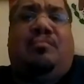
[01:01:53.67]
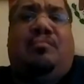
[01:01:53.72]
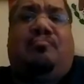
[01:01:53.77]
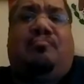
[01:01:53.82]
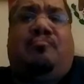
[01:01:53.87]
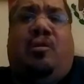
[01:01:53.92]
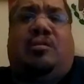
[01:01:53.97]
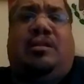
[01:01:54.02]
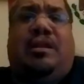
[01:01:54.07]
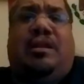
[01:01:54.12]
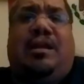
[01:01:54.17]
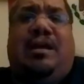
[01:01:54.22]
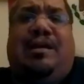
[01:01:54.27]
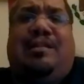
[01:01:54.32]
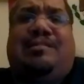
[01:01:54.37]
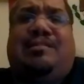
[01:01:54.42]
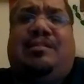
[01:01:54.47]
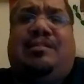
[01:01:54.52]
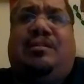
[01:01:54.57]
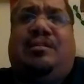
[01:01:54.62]
in Berkeley
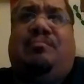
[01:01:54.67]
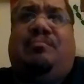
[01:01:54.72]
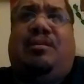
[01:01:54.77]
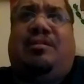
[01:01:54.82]
got some,